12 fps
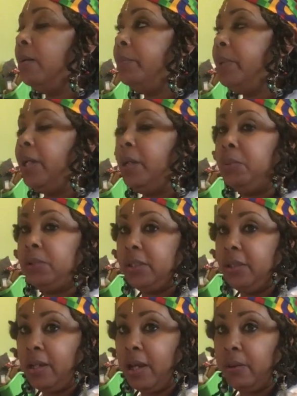been able to
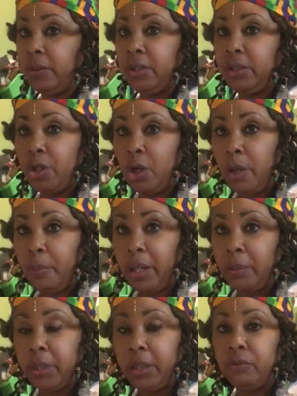get out in the yard, but
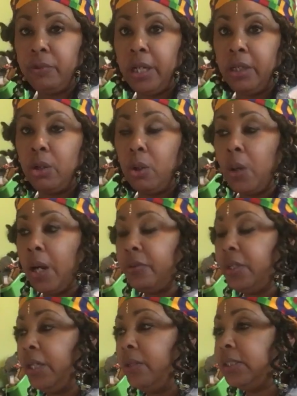I'm getting ready to go out
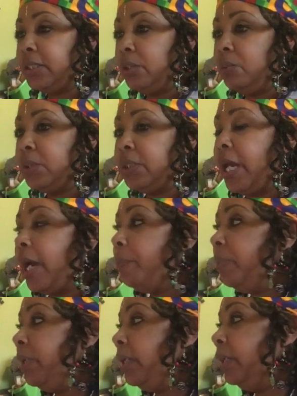there and see what's
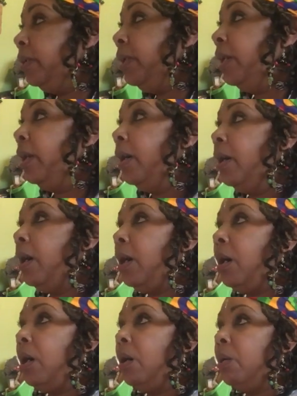happening.
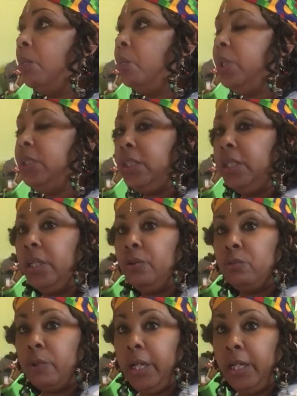We did
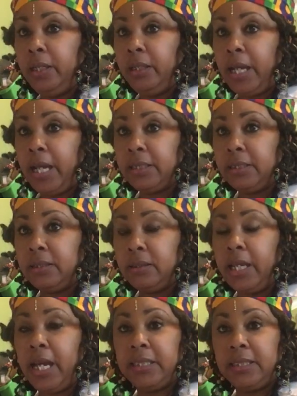get rain
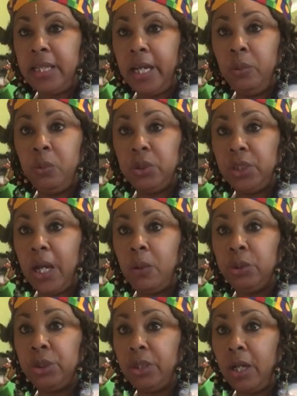last night, which I
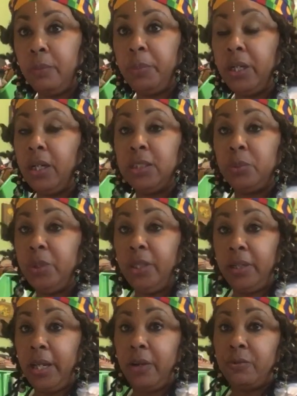was shocked because we
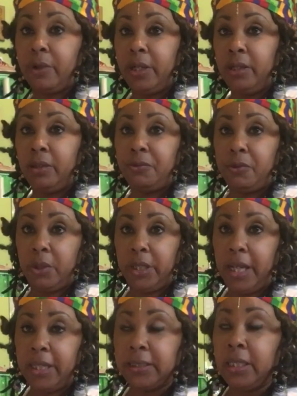didn't have rain in the
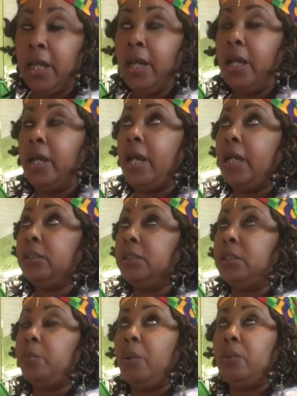forecast. It actually
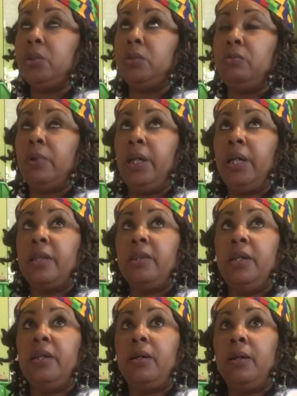supposed to rain, I
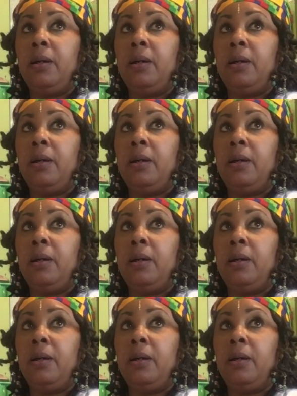think